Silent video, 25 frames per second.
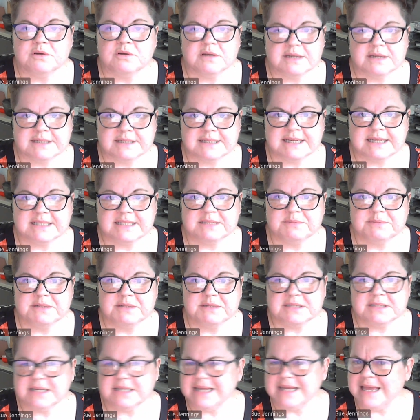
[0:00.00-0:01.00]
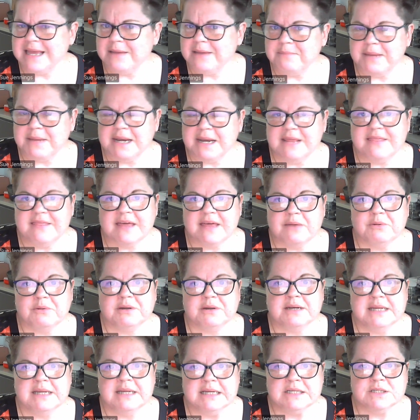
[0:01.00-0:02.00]
assessments and how many they
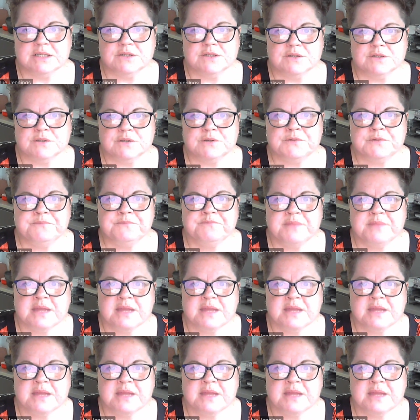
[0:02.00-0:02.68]
would need to do.